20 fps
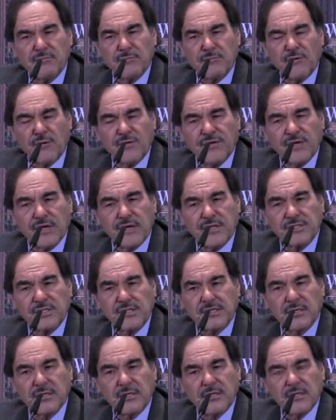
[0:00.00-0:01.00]
movie is
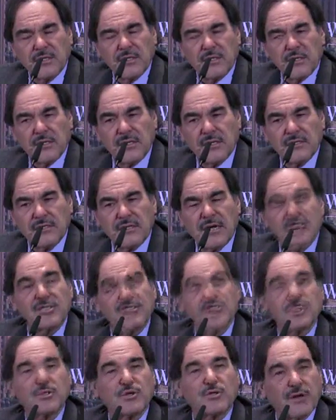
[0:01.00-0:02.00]

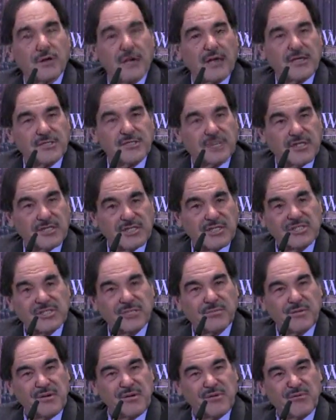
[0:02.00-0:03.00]
not so tragic as
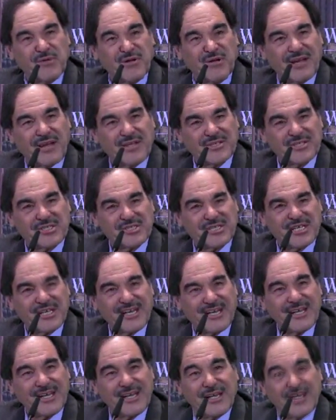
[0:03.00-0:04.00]
some people would like to
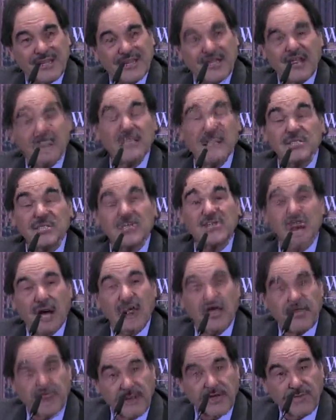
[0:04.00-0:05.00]
say, and it is a
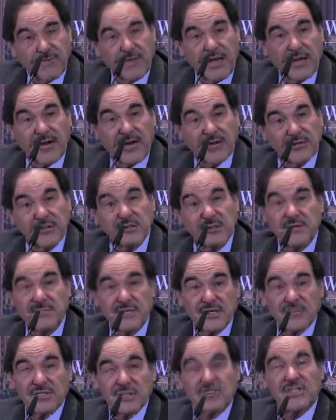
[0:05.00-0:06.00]
comedy of manners
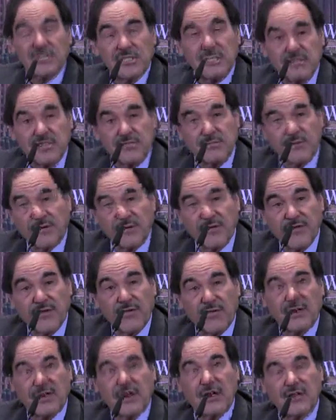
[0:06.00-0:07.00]
because the system
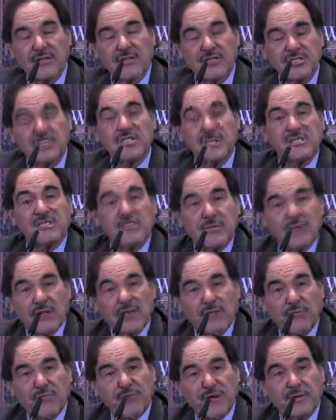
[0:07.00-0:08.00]
the system
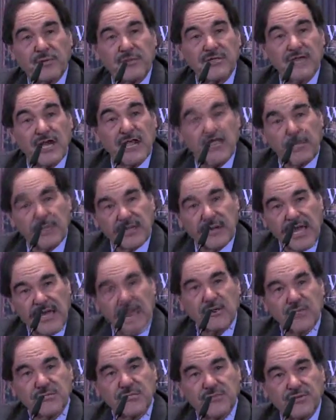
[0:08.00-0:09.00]
that we've built up
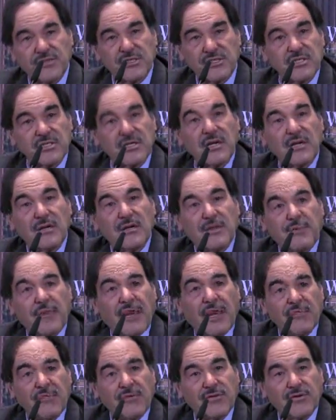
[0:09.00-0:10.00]
allows for this
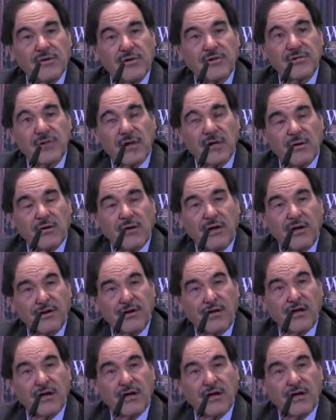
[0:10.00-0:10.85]
behavior to go on and